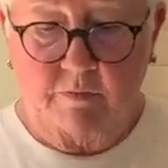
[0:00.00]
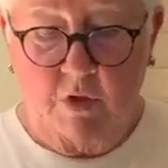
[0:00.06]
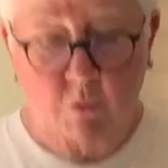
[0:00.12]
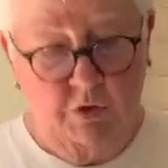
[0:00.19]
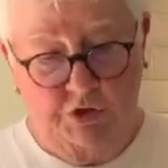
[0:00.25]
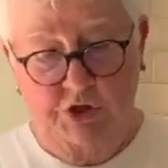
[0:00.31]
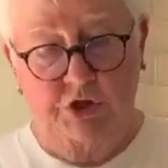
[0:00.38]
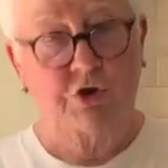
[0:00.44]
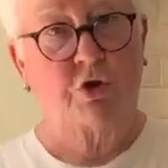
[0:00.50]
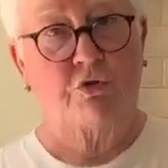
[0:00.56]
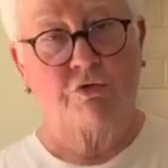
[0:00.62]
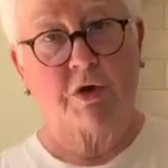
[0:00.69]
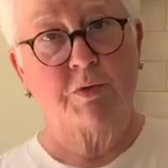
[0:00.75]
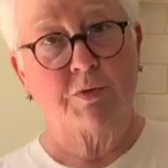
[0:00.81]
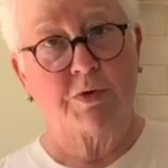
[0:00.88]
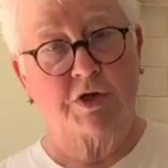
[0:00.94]
which is not
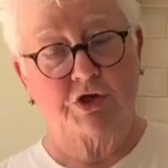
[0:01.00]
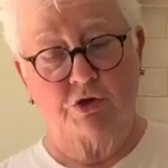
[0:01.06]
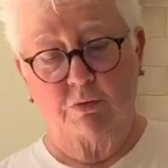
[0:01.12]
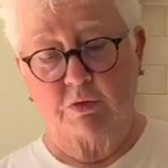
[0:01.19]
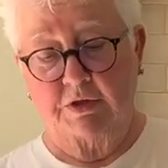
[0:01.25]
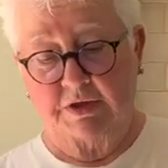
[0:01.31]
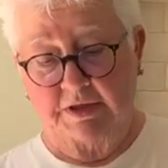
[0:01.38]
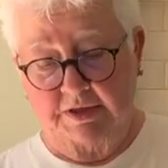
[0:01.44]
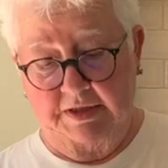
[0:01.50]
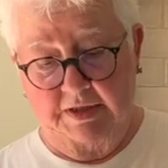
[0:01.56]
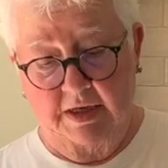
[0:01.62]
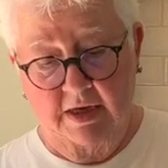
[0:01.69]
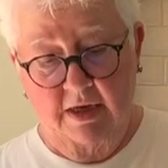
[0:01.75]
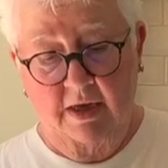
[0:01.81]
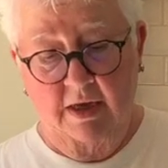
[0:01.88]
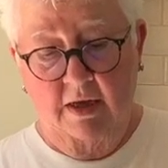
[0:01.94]
round as you will see.
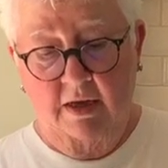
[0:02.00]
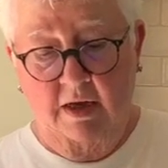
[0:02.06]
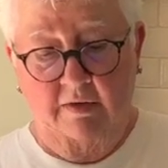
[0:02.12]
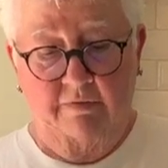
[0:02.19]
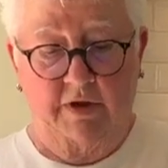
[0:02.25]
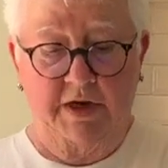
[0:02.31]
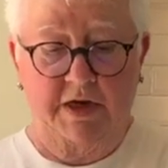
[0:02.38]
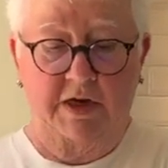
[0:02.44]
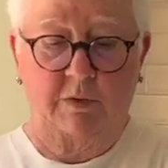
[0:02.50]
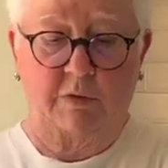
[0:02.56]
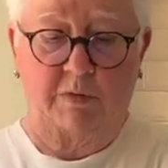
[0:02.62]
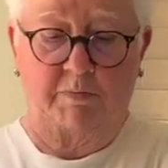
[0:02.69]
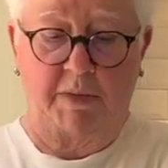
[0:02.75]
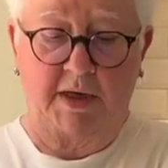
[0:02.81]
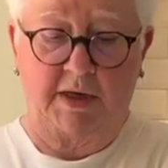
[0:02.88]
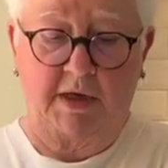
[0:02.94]
I've lined it
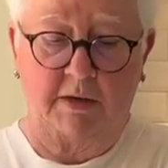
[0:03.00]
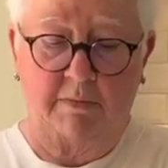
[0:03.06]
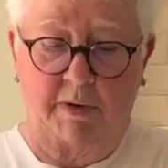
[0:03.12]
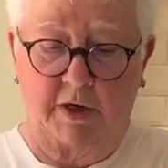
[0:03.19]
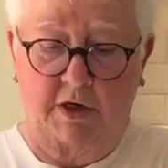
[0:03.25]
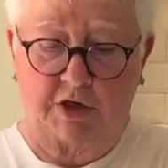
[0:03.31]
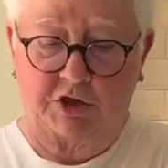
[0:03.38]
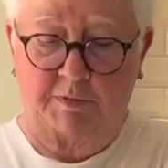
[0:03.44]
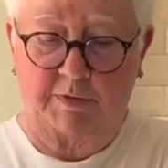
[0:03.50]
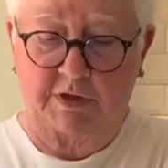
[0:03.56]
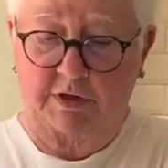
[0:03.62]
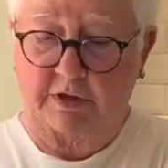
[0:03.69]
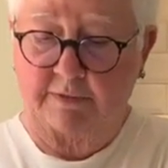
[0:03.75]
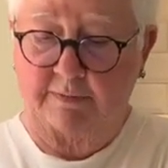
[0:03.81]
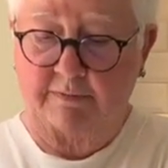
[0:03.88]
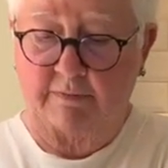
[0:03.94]
with baking parchment
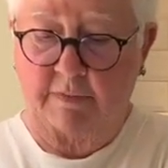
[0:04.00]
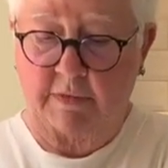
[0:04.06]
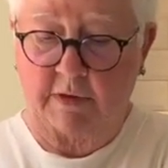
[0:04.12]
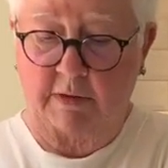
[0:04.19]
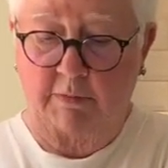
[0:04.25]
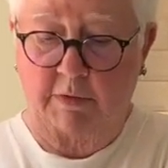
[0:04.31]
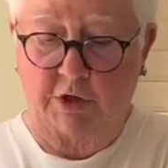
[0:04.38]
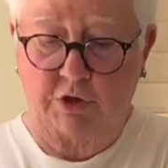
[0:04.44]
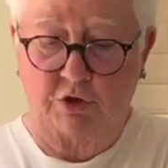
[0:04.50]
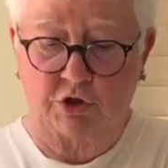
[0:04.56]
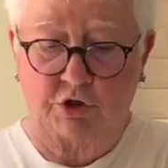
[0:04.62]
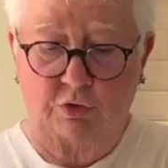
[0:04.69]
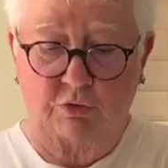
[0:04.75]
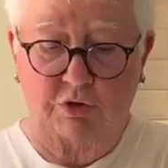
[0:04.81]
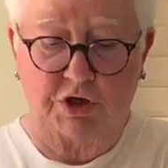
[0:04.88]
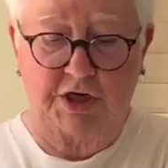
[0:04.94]
in my
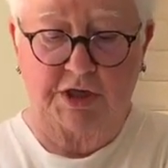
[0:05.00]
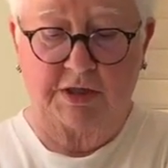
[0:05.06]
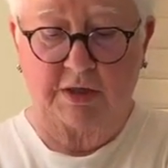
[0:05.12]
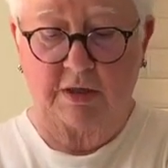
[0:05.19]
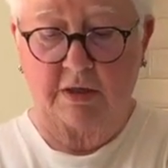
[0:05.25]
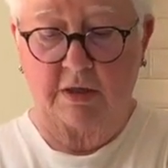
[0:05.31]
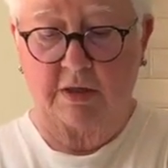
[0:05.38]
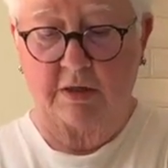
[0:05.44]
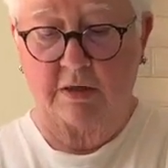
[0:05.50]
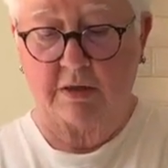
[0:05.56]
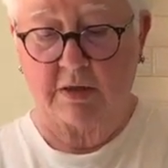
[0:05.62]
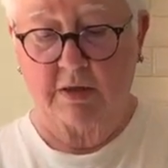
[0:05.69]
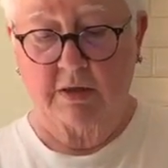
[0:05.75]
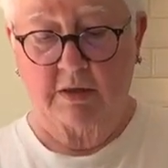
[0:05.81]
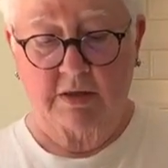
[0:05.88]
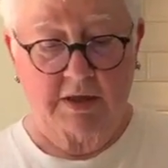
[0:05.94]
usual neat and
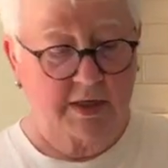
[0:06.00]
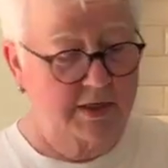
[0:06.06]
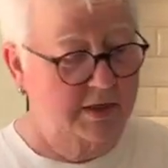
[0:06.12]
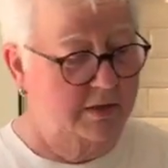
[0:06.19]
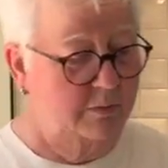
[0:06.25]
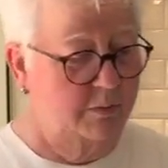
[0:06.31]
tidy